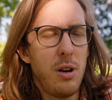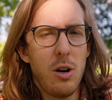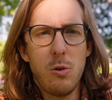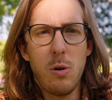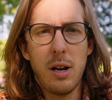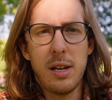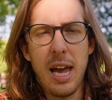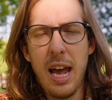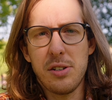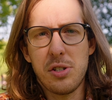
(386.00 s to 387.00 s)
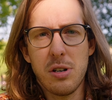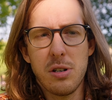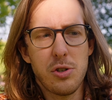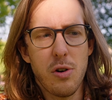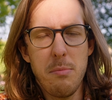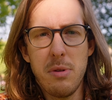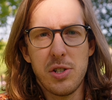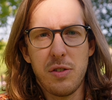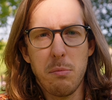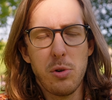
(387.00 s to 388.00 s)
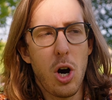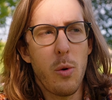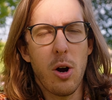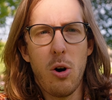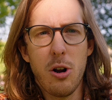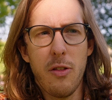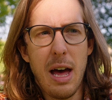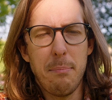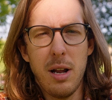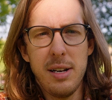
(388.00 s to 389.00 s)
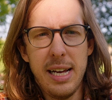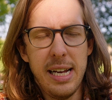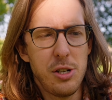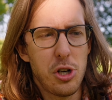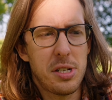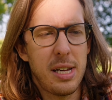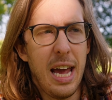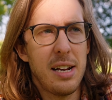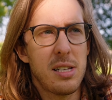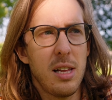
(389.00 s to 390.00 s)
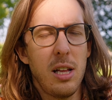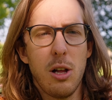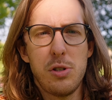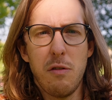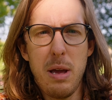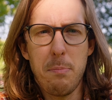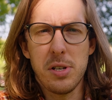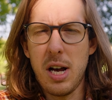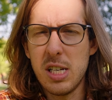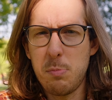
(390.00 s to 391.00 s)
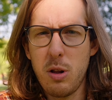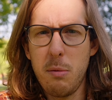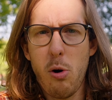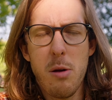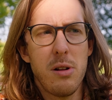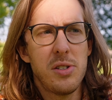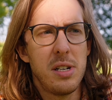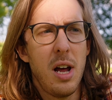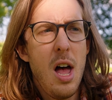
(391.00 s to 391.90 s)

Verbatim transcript: know, cancer treatments from going on on that Monday and just canceling loads of people's hospital appointments and